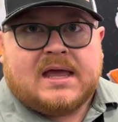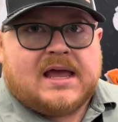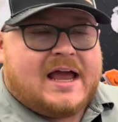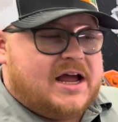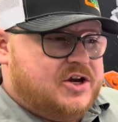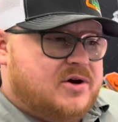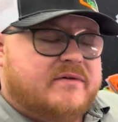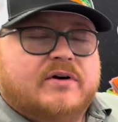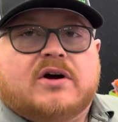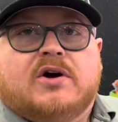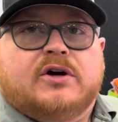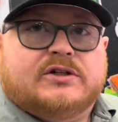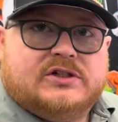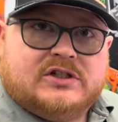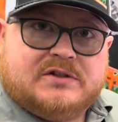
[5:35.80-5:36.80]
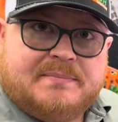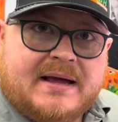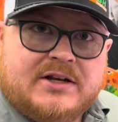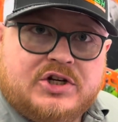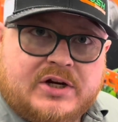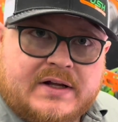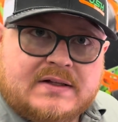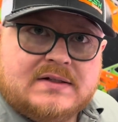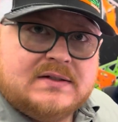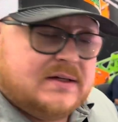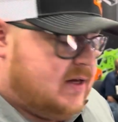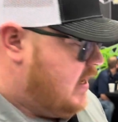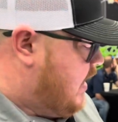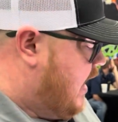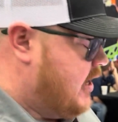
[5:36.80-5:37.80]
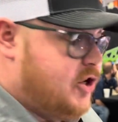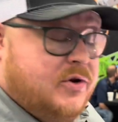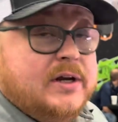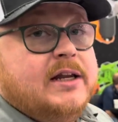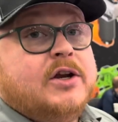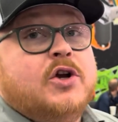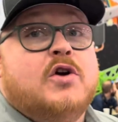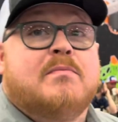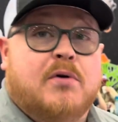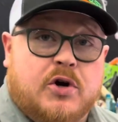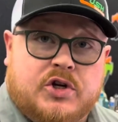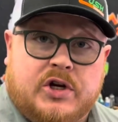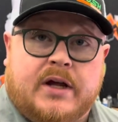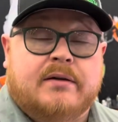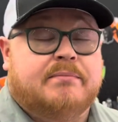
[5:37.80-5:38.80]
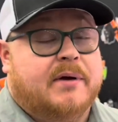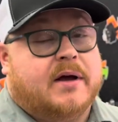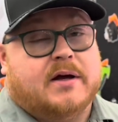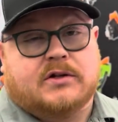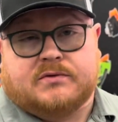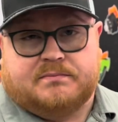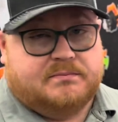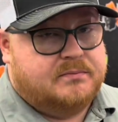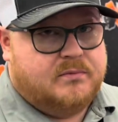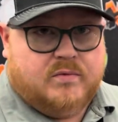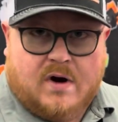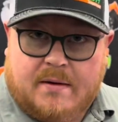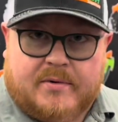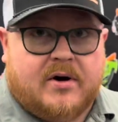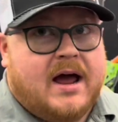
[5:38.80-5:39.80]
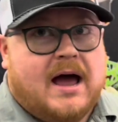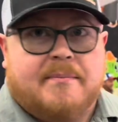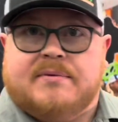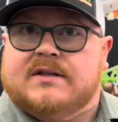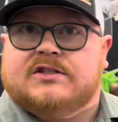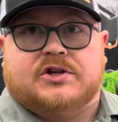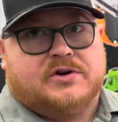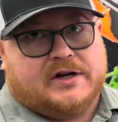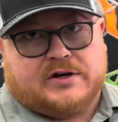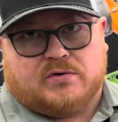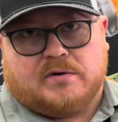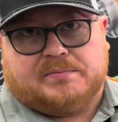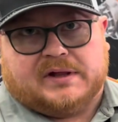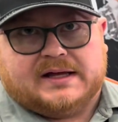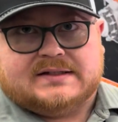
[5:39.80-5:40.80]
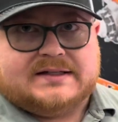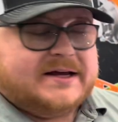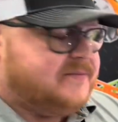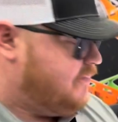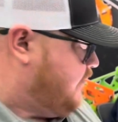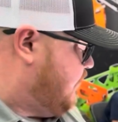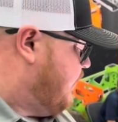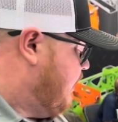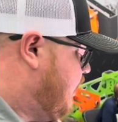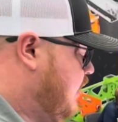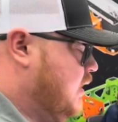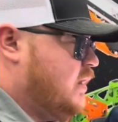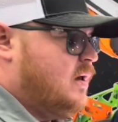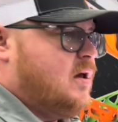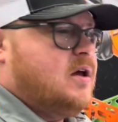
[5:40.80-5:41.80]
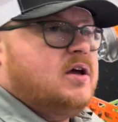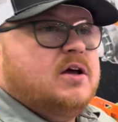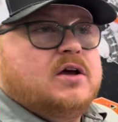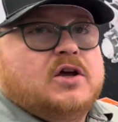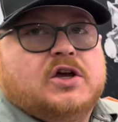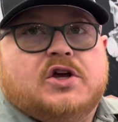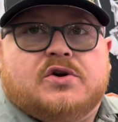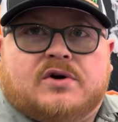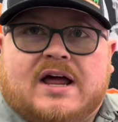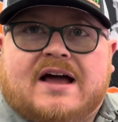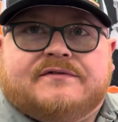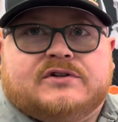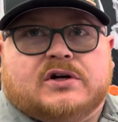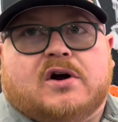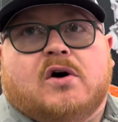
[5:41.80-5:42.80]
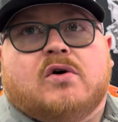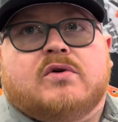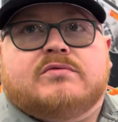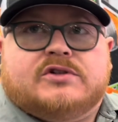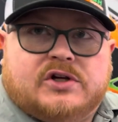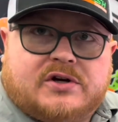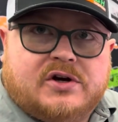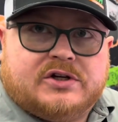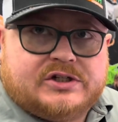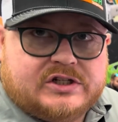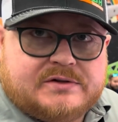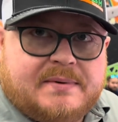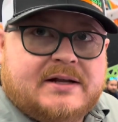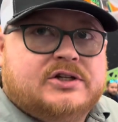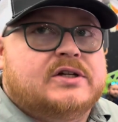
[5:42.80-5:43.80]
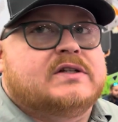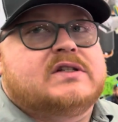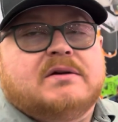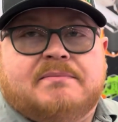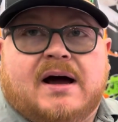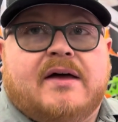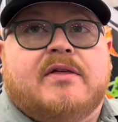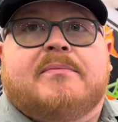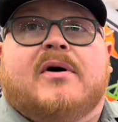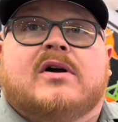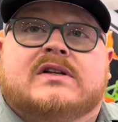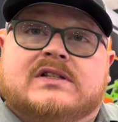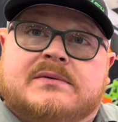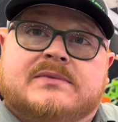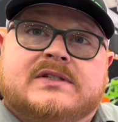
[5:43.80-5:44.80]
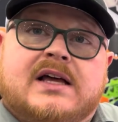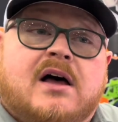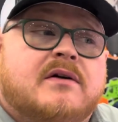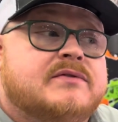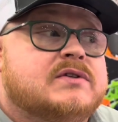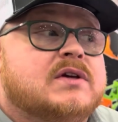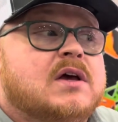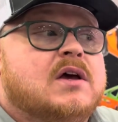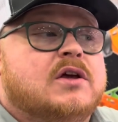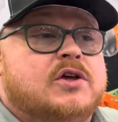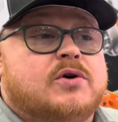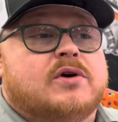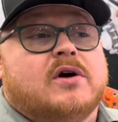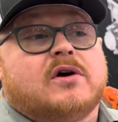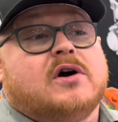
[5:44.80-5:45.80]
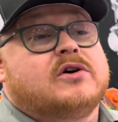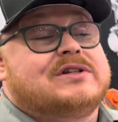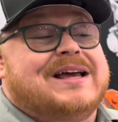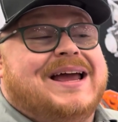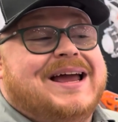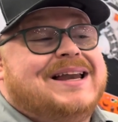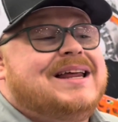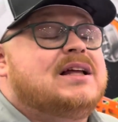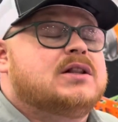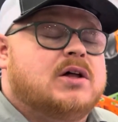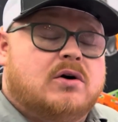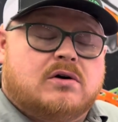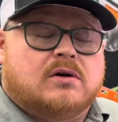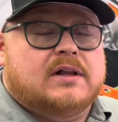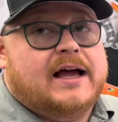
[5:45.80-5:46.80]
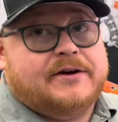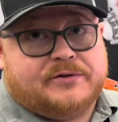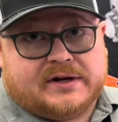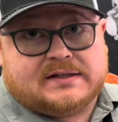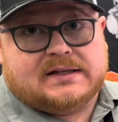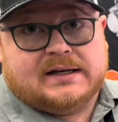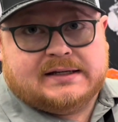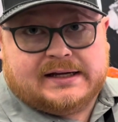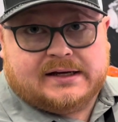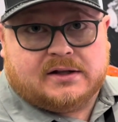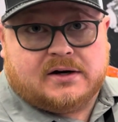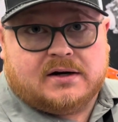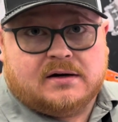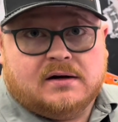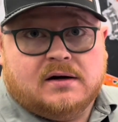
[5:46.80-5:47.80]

and you have a Cush suspensions, and you need a new bushing because rubber happens, you need to replace it, you don't have to go to Cush Suspensions to buy the parts themselves. You can go to any local Hendrickson dealer